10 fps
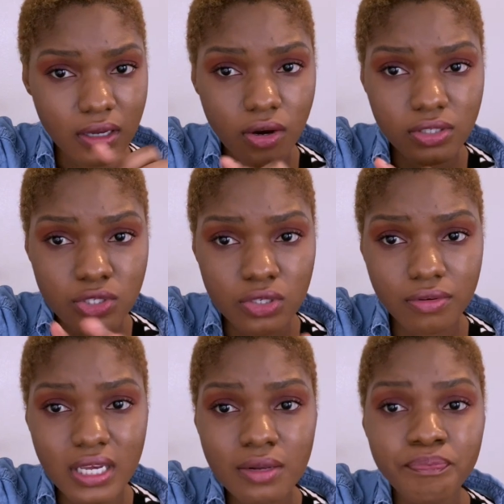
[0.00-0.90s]
on the
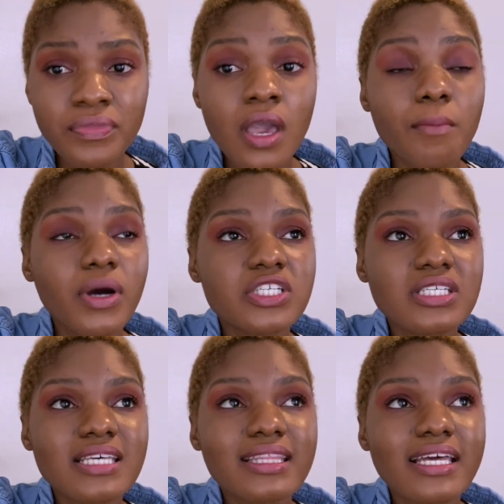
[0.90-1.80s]
screen. But
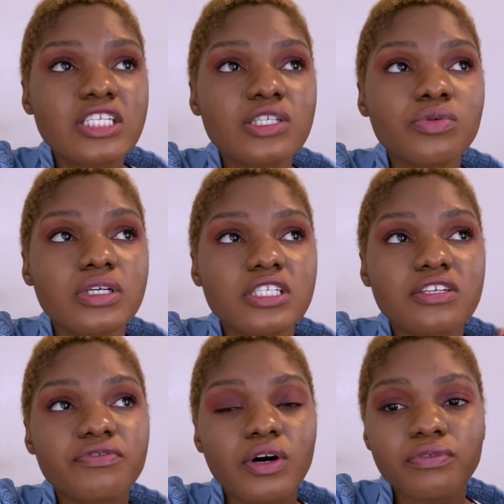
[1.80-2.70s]
she said that
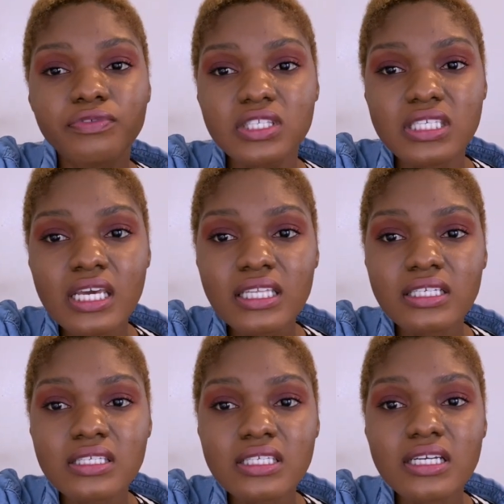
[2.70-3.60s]
she felt fatigued
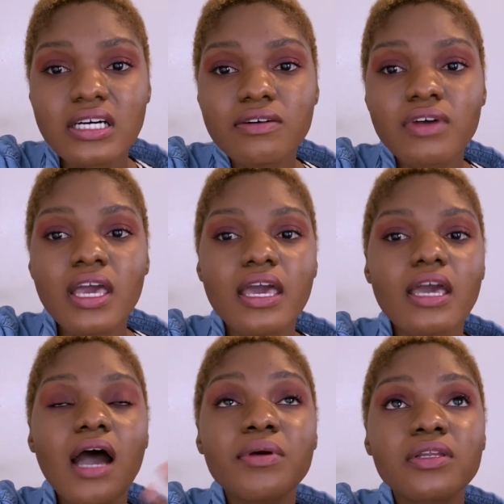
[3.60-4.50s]
and stuff.
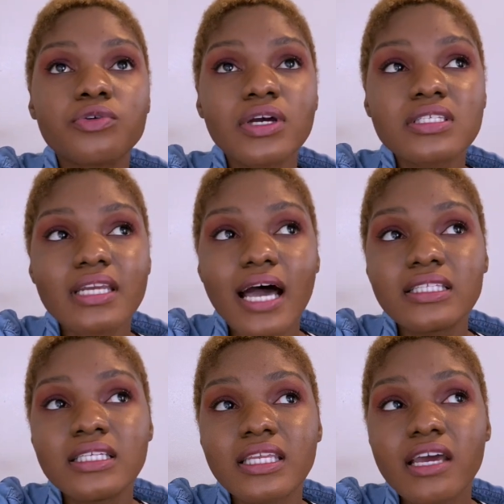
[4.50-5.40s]
I mean, granted, I
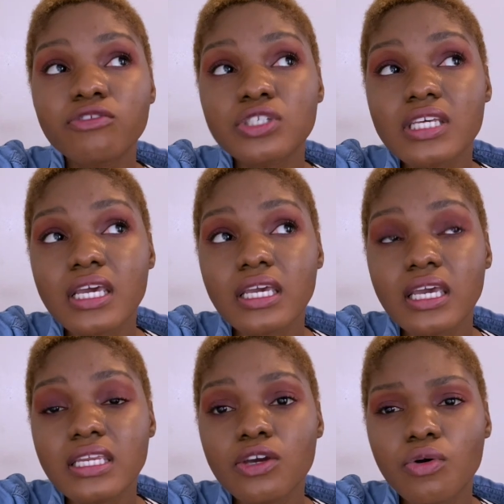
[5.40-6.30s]
did never take
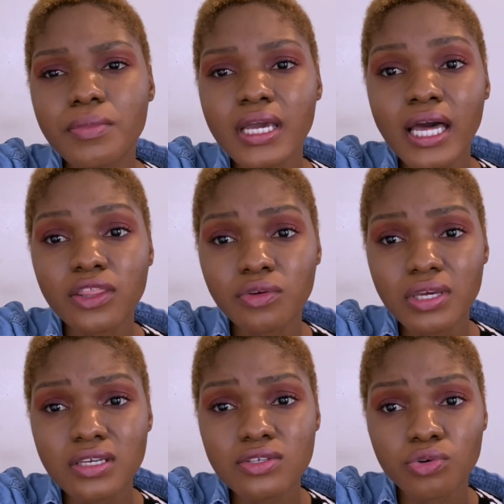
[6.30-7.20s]
any
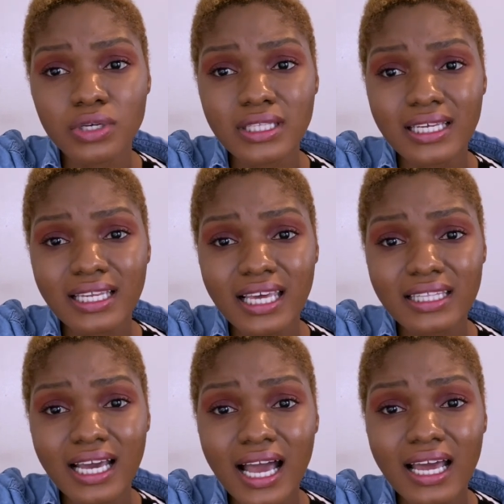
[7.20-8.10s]
omega-3s or anything
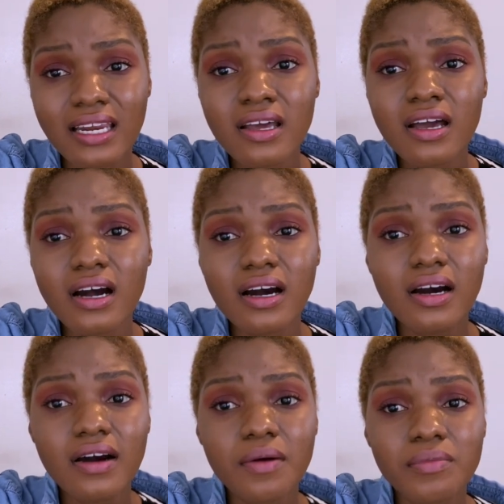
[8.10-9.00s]
like that.
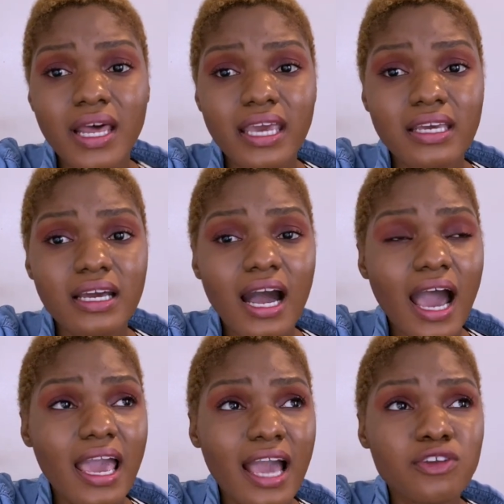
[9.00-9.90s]
Like
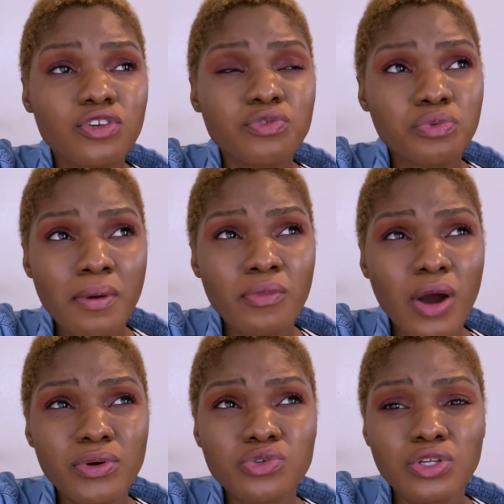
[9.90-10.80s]
I remember
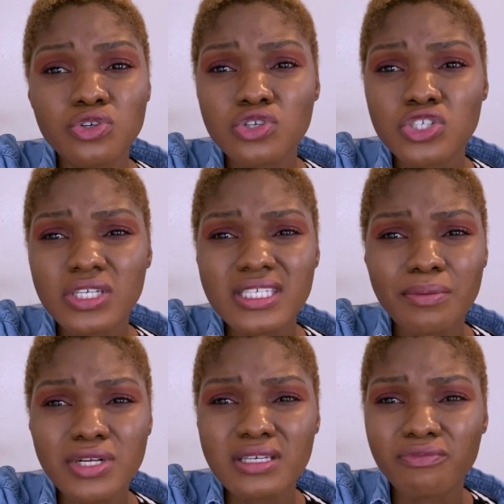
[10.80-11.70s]
I went to a nutritionist. I
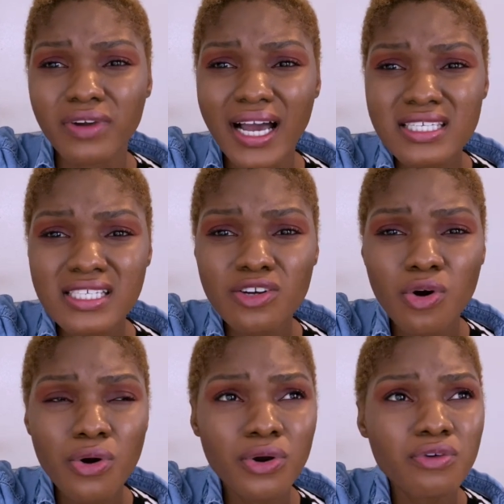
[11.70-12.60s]
bought some flaxseed
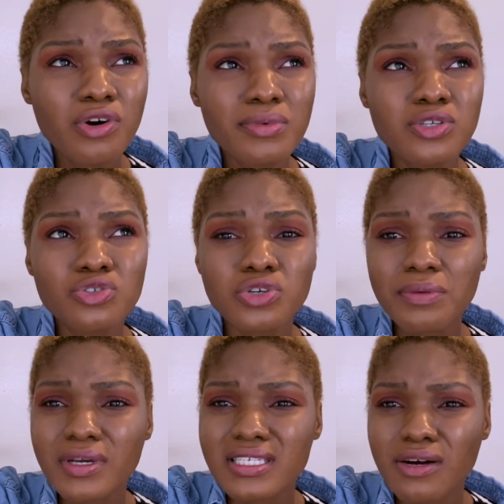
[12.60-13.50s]
oil for me to
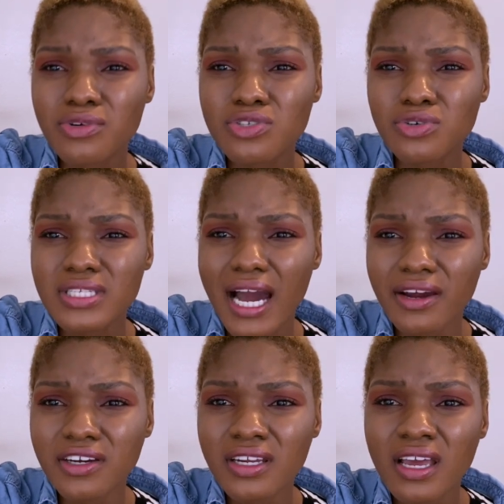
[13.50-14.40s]
drink because I was so
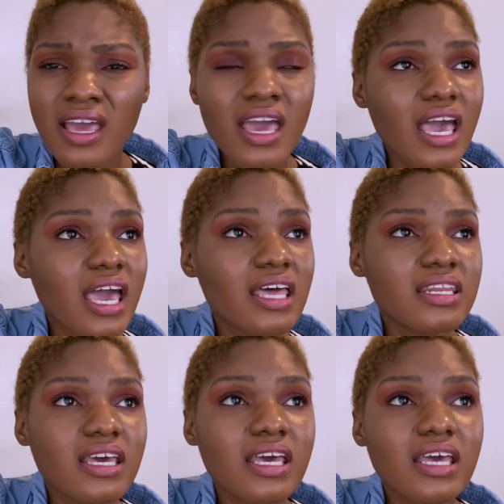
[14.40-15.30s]
tired.
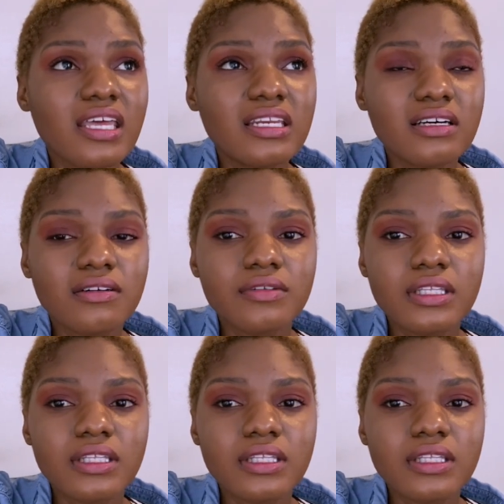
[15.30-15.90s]
And then